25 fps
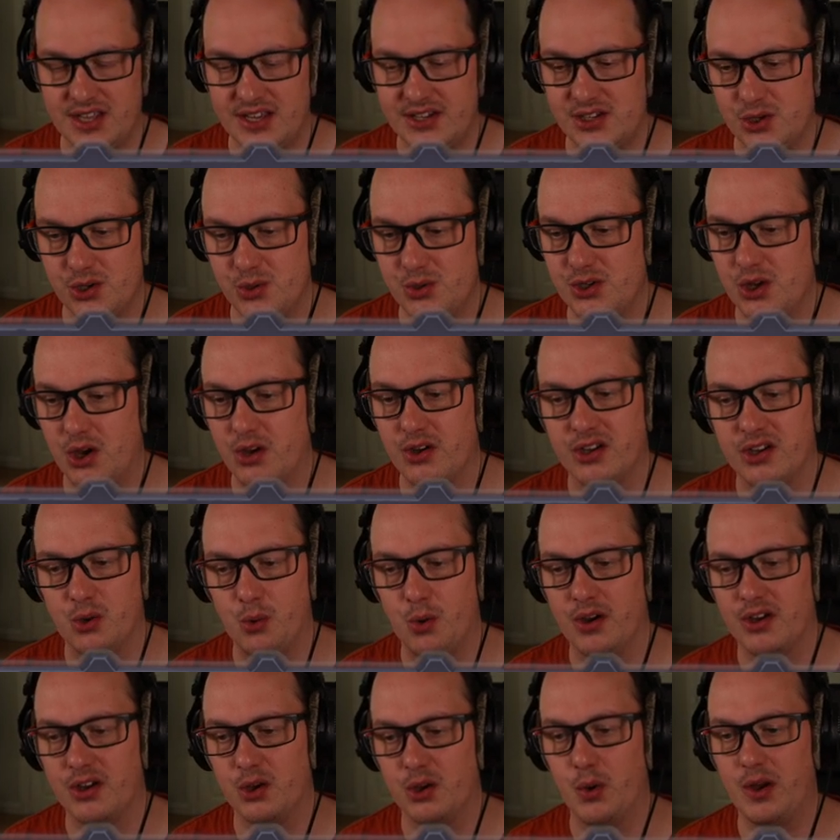They do die
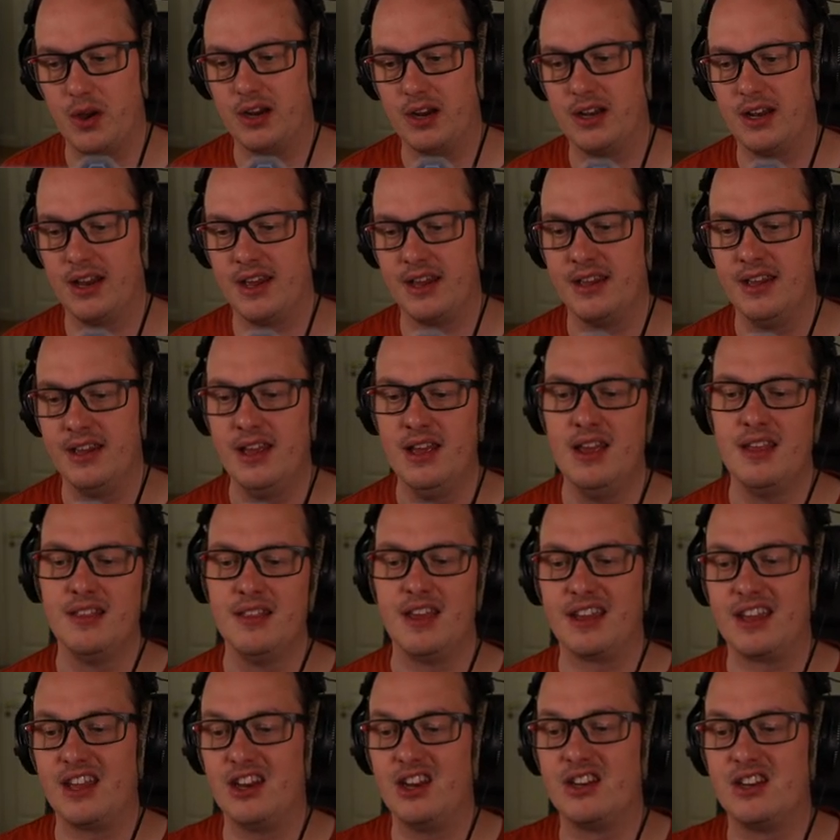quite quickly.
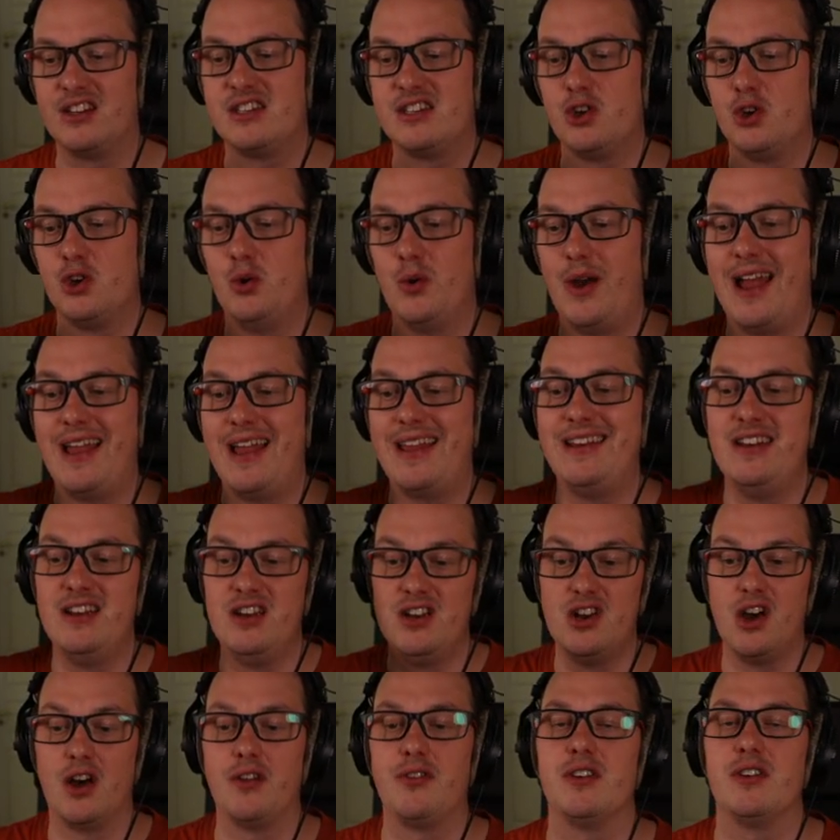They're going to do
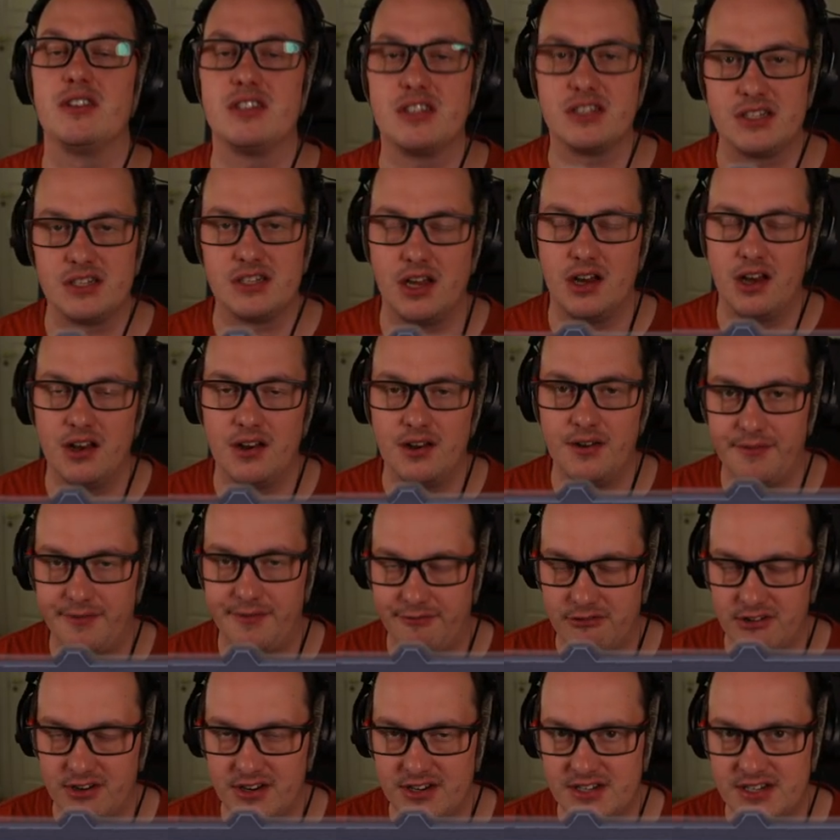another stun
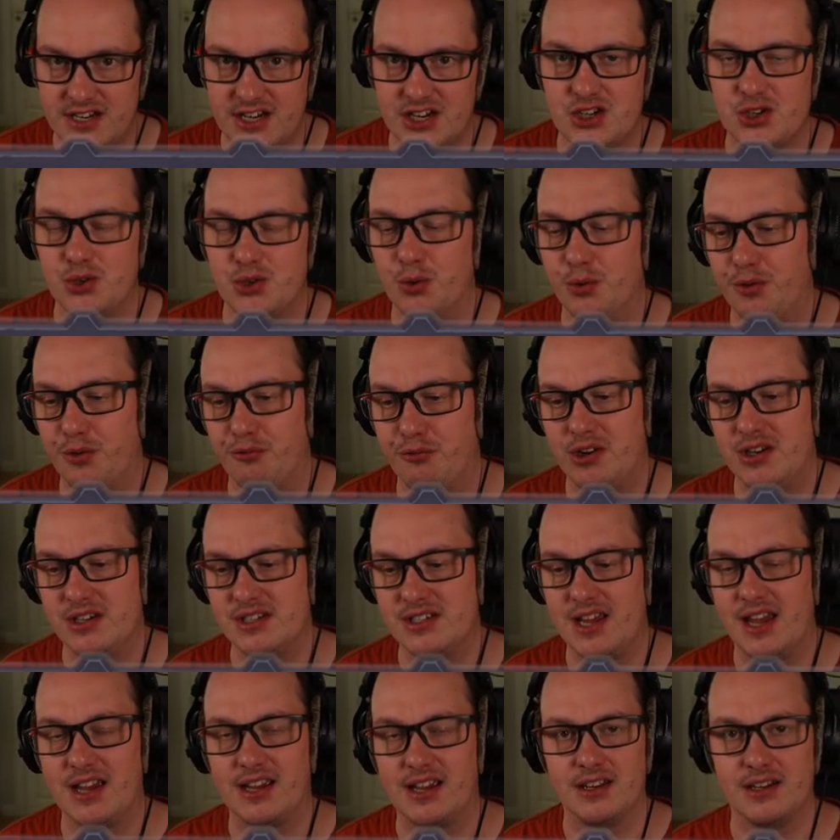for an additional three
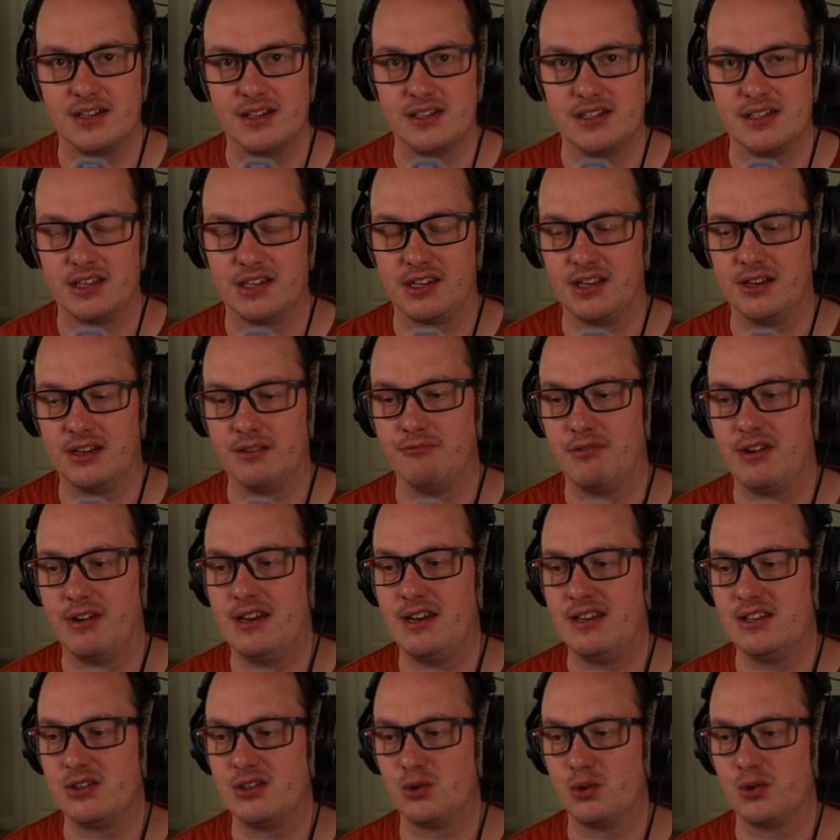seconds that can
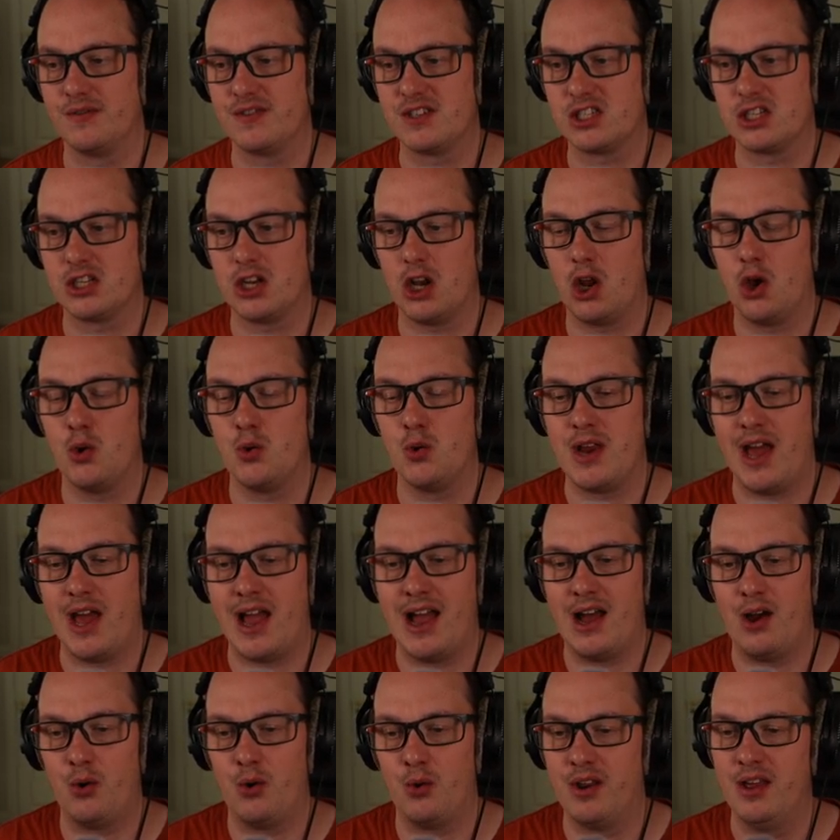really sort of slow
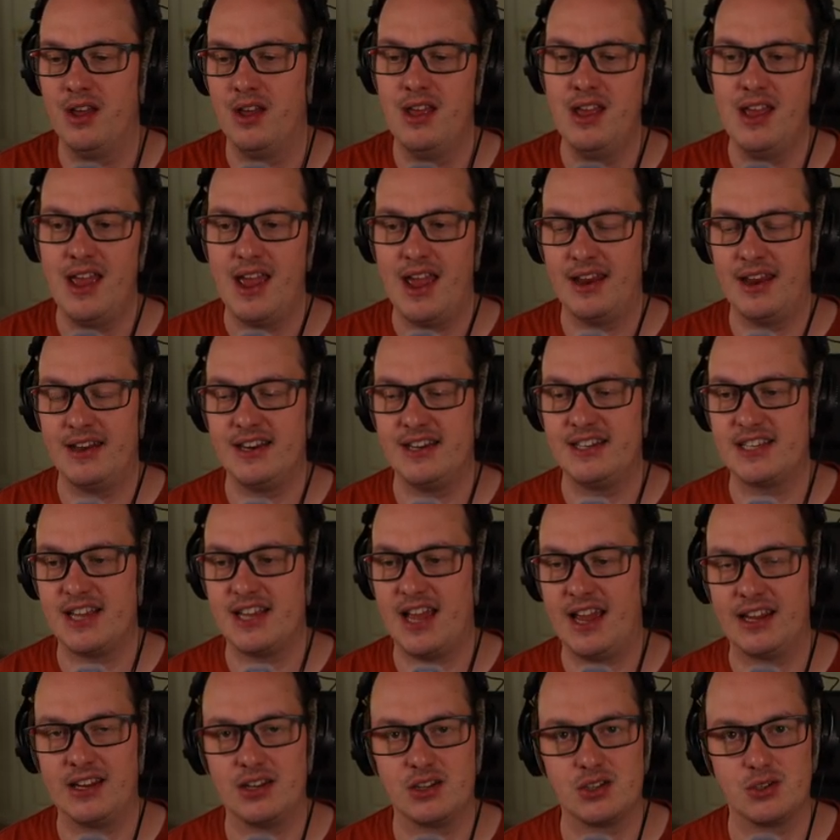down any
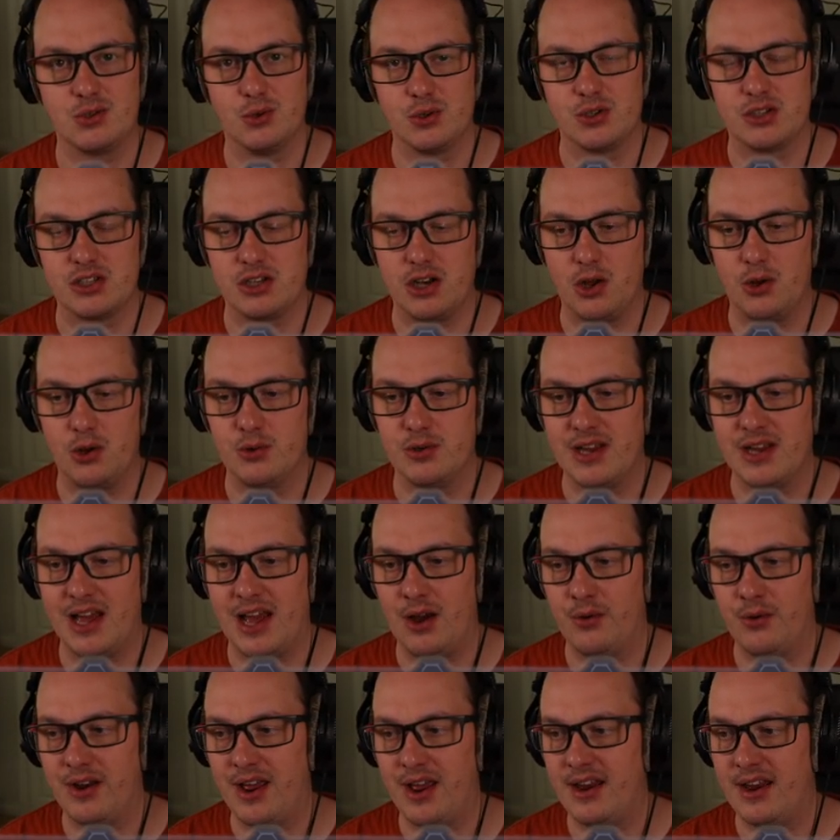tanks or slow
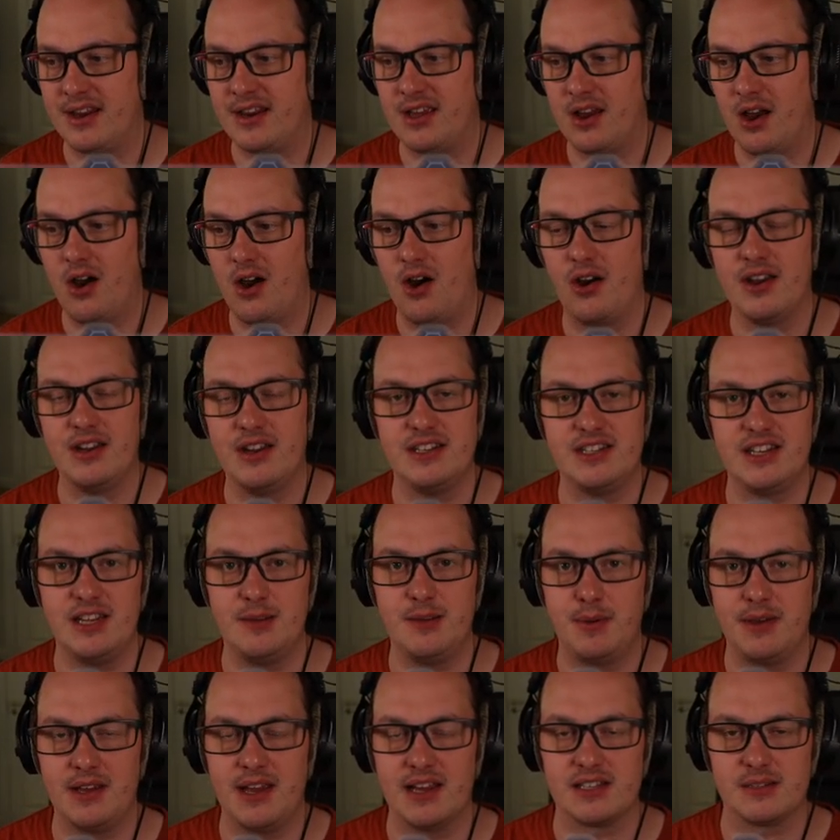down any high
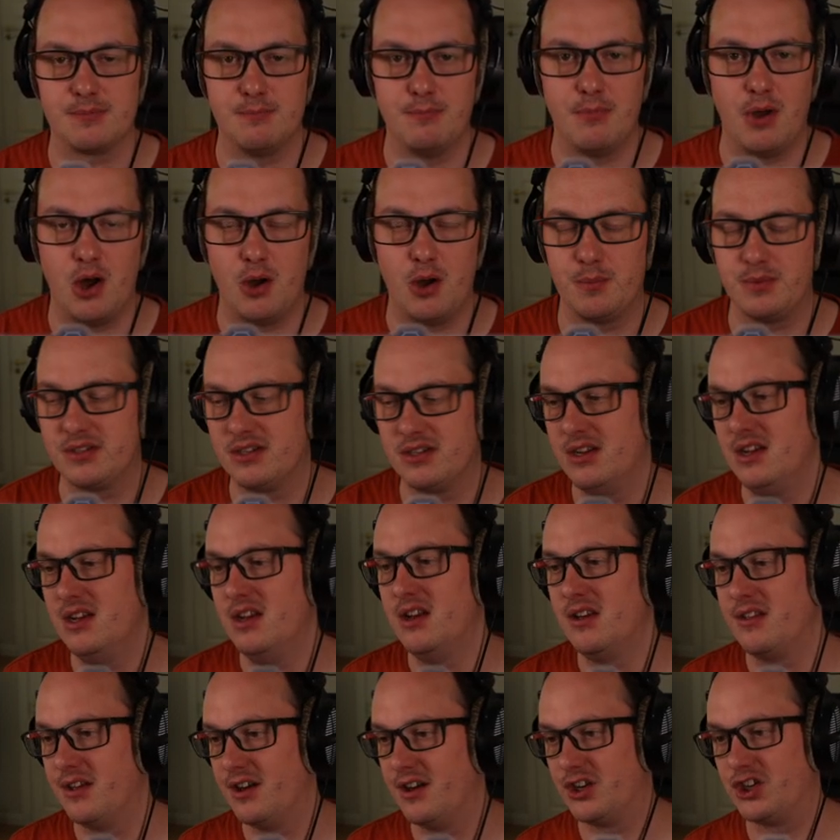DPS mobs
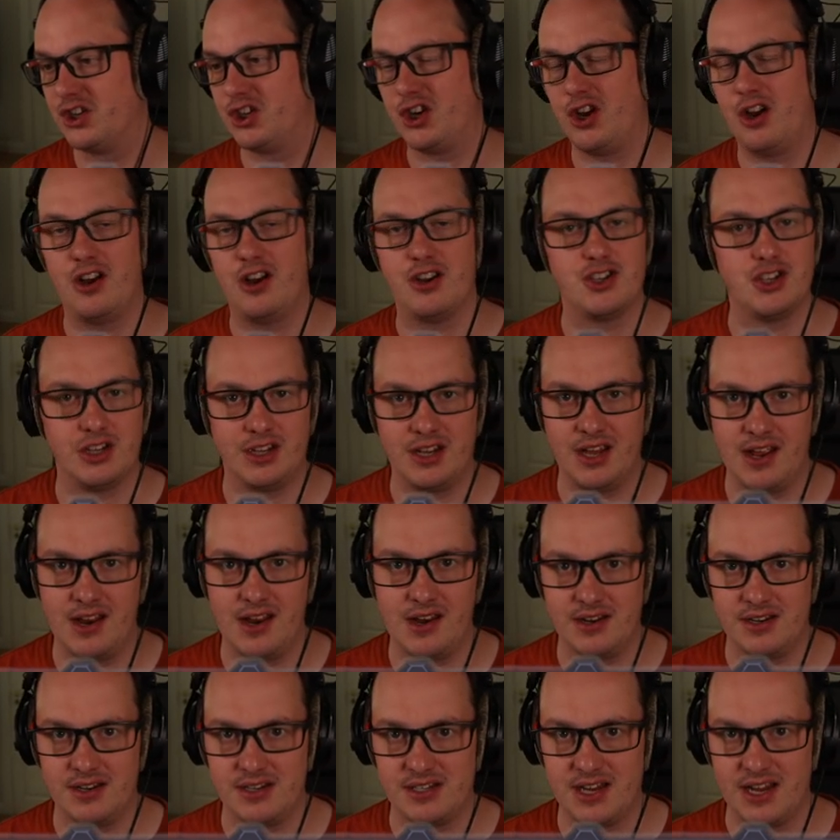that are charging
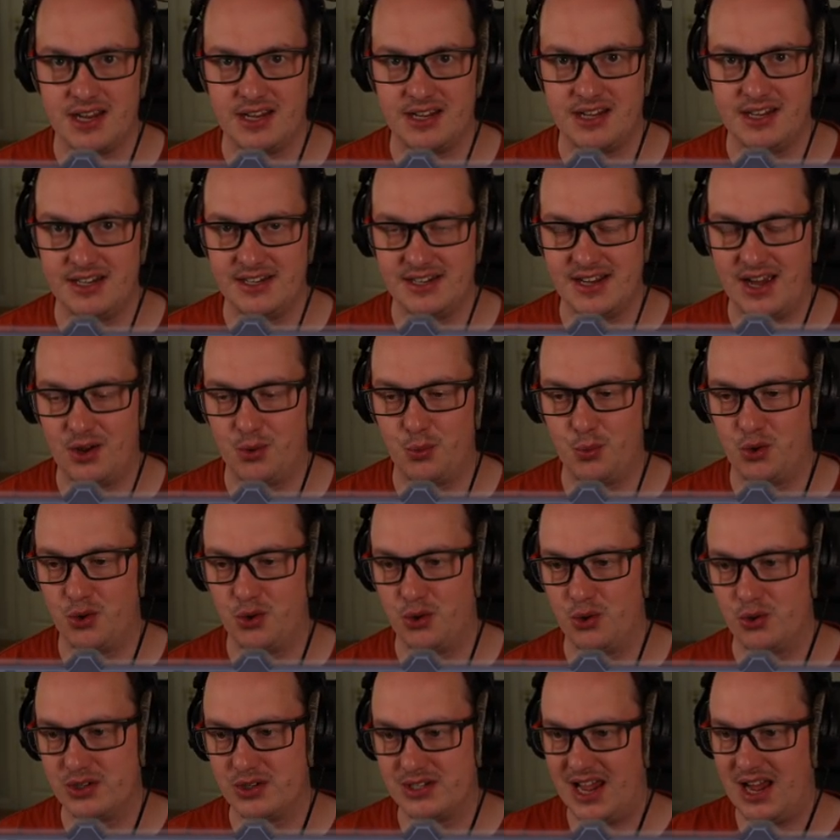in and taking down
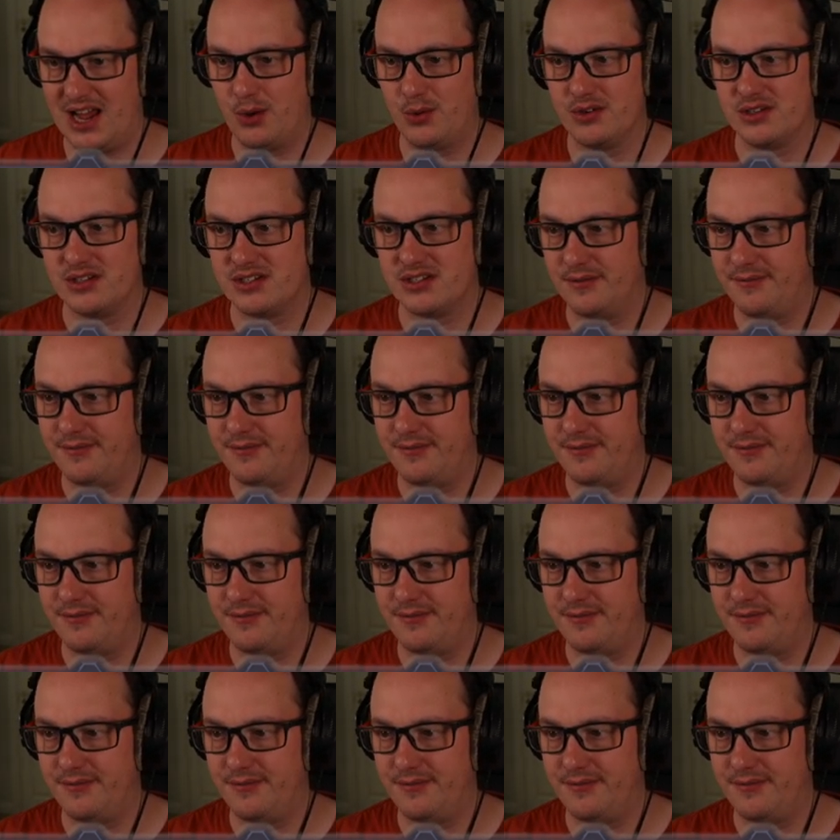one of your towers.